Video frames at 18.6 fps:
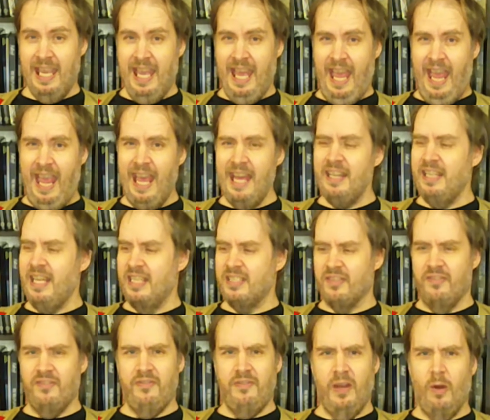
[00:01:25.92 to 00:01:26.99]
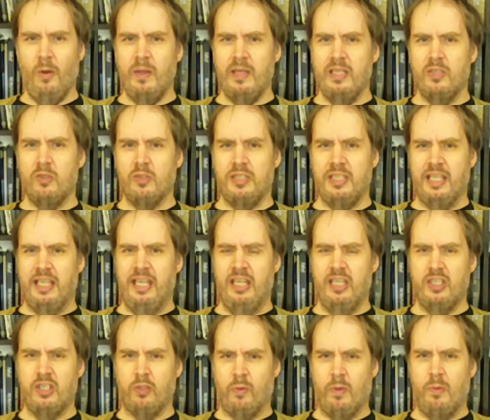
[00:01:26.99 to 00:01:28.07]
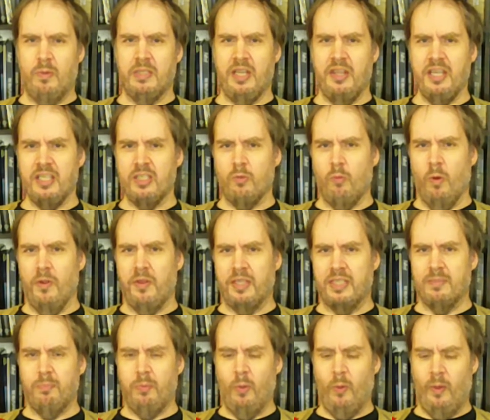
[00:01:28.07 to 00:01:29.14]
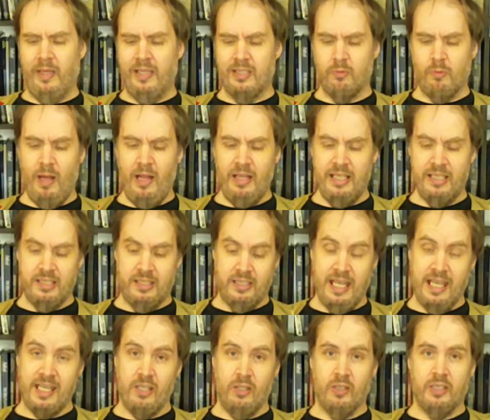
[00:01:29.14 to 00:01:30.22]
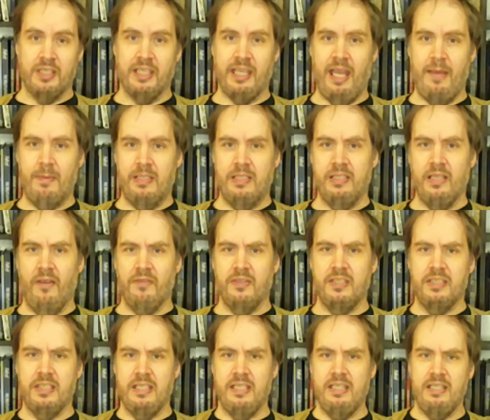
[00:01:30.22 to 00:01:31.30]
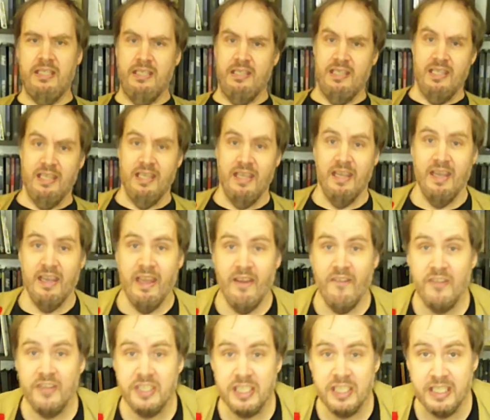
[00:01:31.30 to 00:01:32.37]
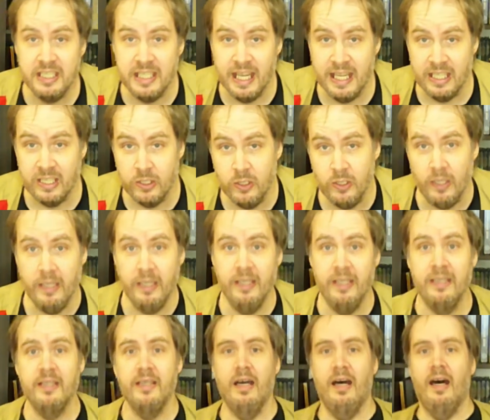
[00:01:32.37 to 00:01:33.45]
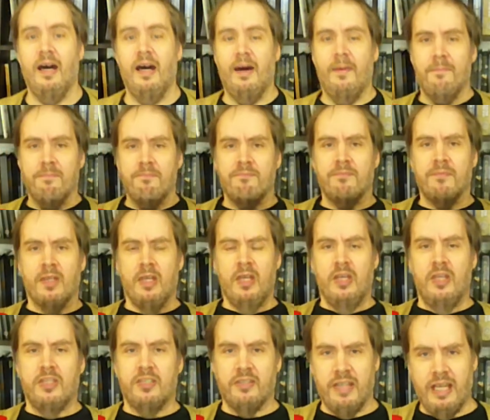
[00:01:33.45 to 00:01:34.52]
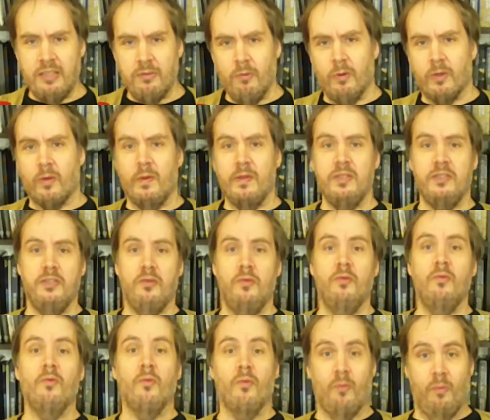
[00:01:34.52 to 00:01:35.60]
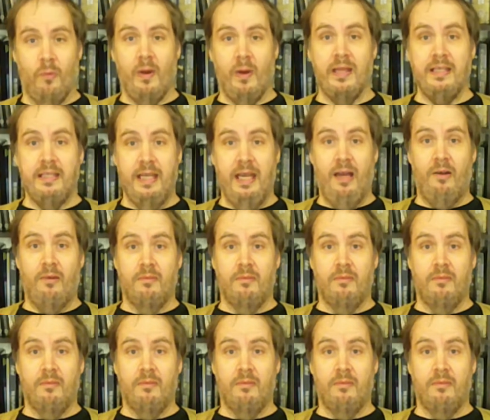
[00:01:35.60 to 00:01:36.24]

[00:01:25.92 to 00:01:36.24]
And it has a very interesting history, which I think is worth exploring, as well as taking a look at the game itself to see if it's indeed any good. Um, so that's what we're going to do right now.